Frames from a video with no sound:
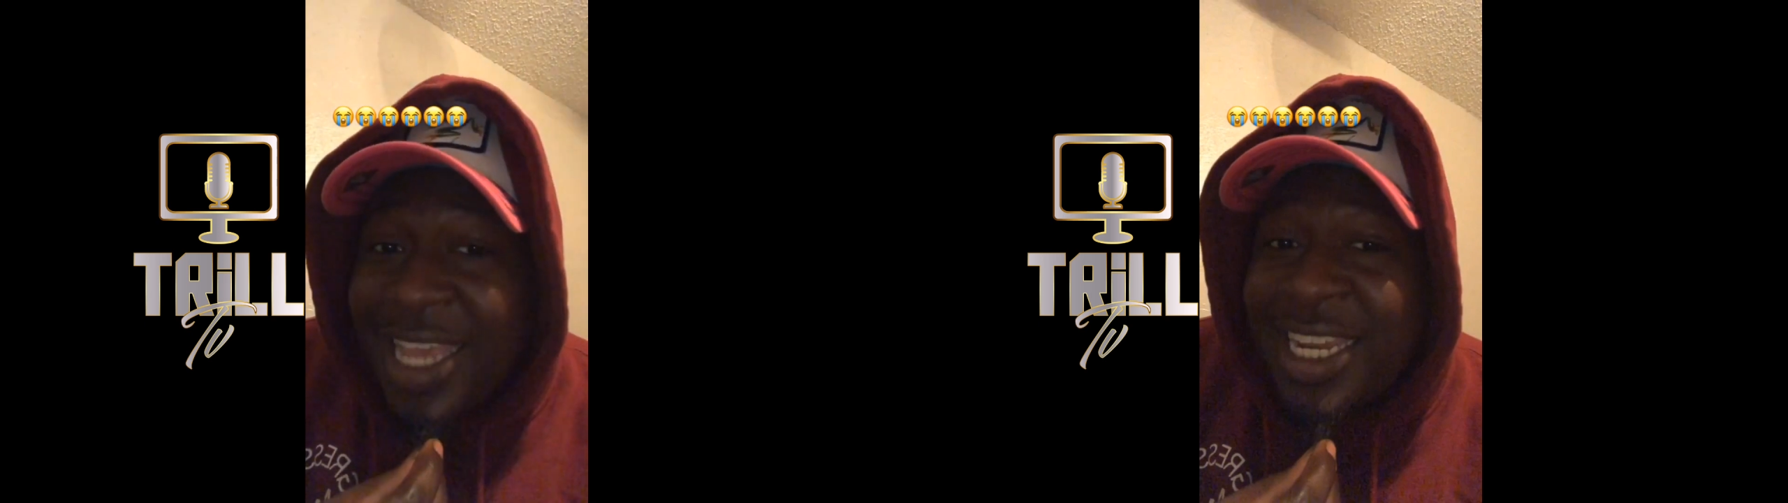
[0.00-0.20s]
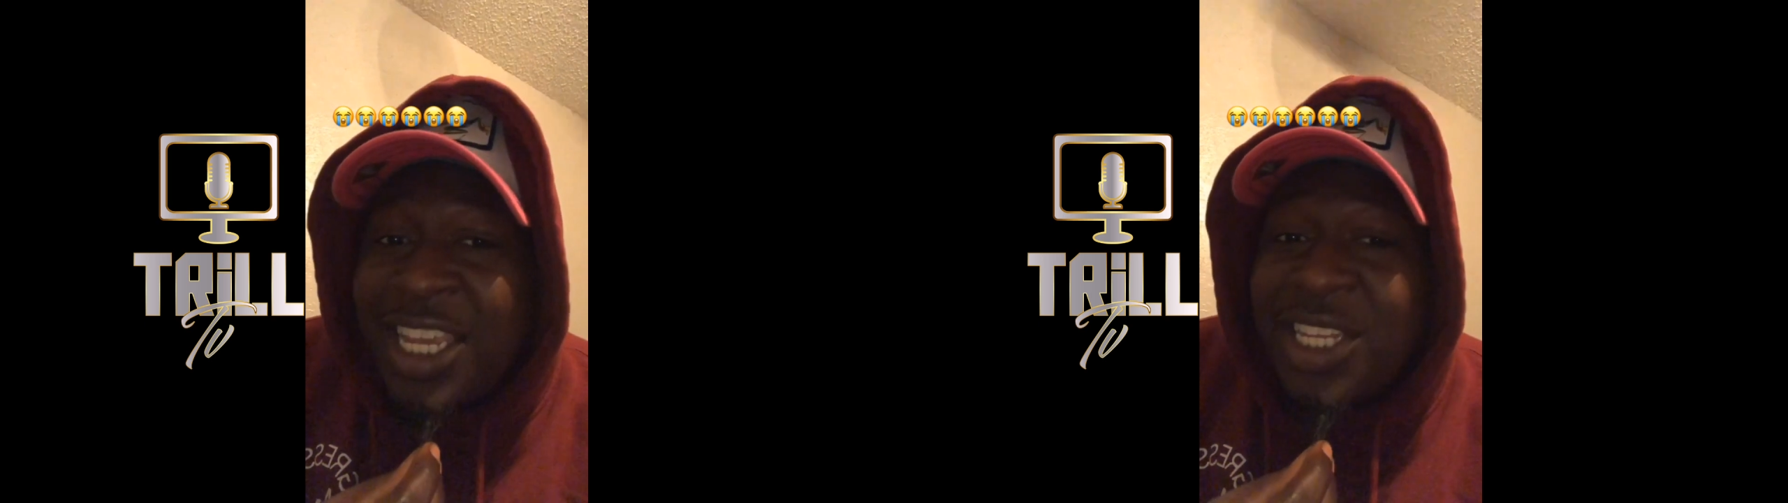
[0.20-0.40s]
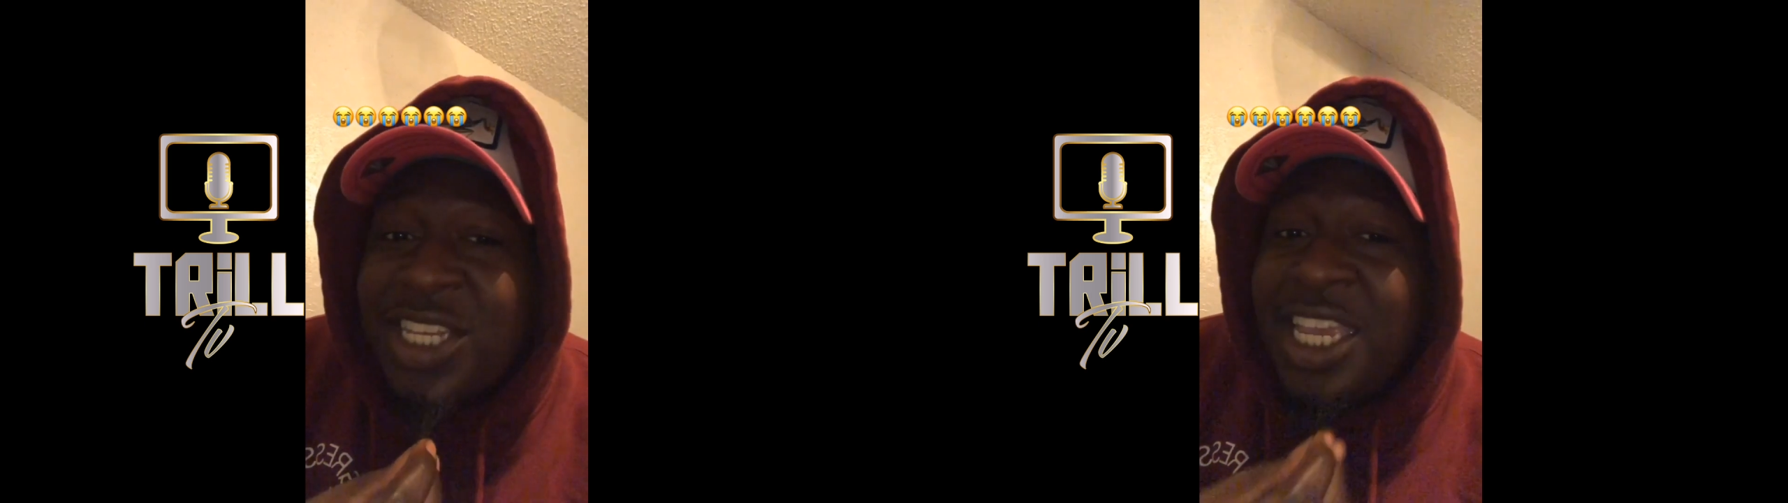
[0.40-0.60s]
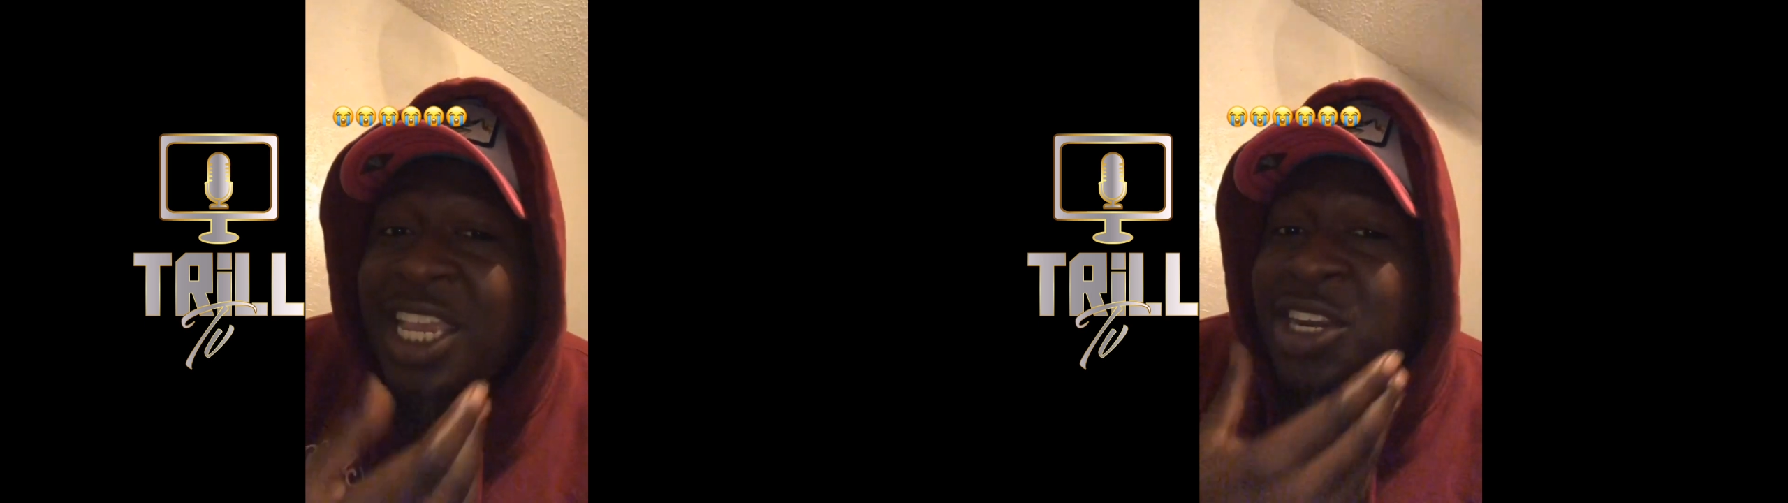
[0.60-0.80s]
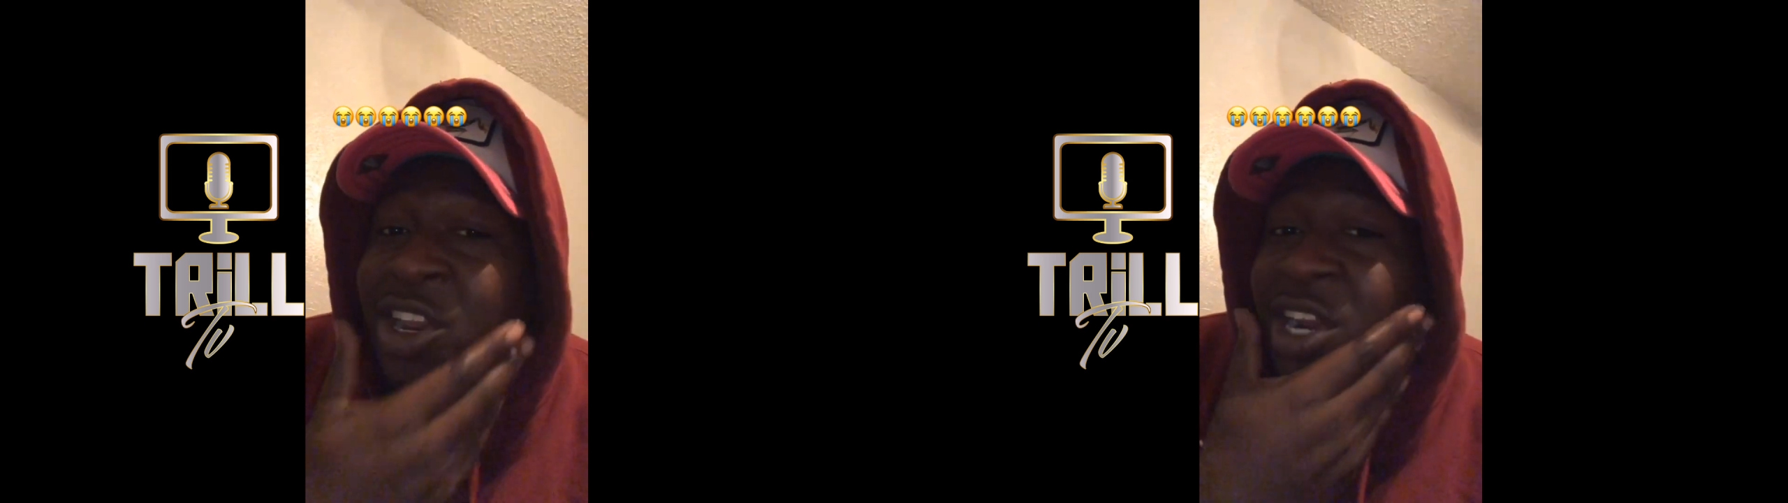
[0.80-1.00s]
ass nigga. Your
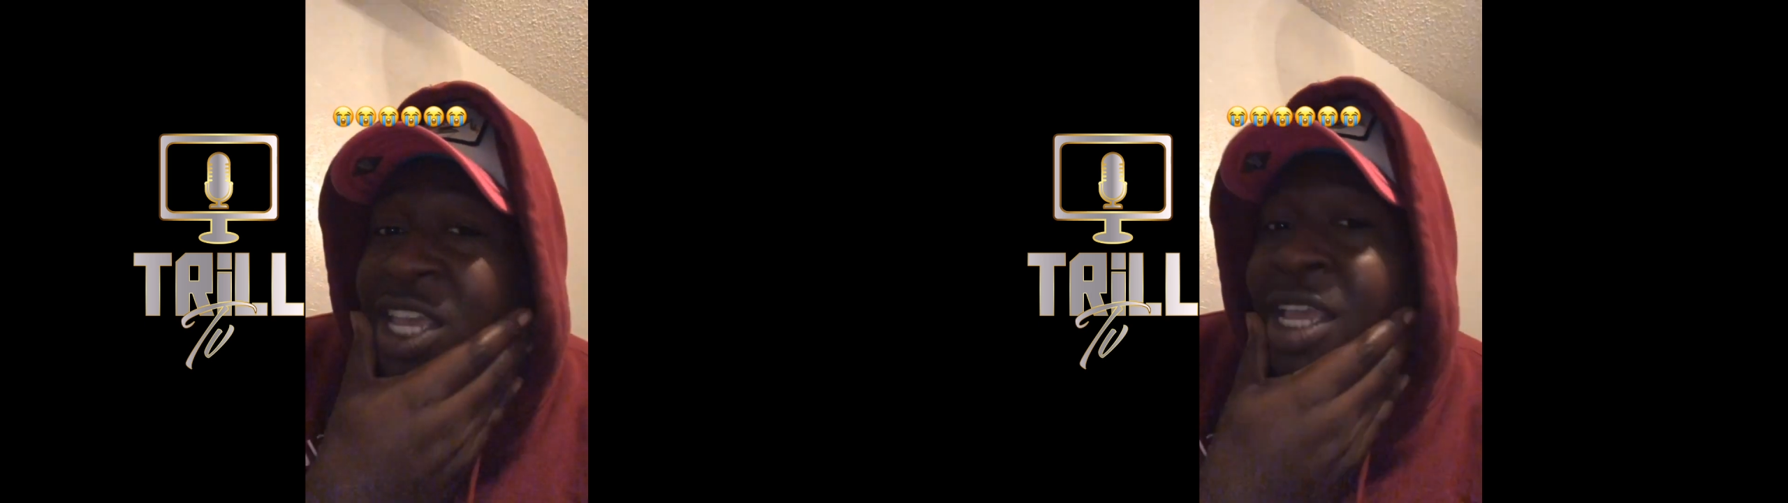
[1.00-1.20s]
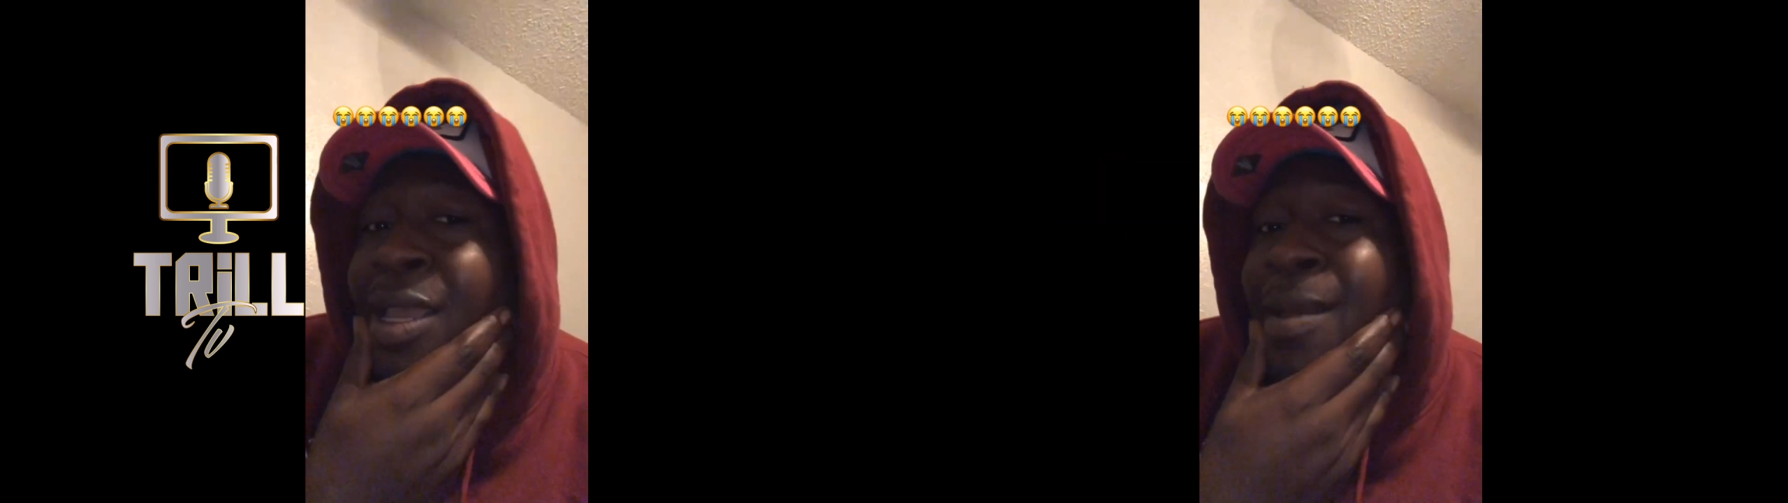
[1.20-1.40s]
skin dirty.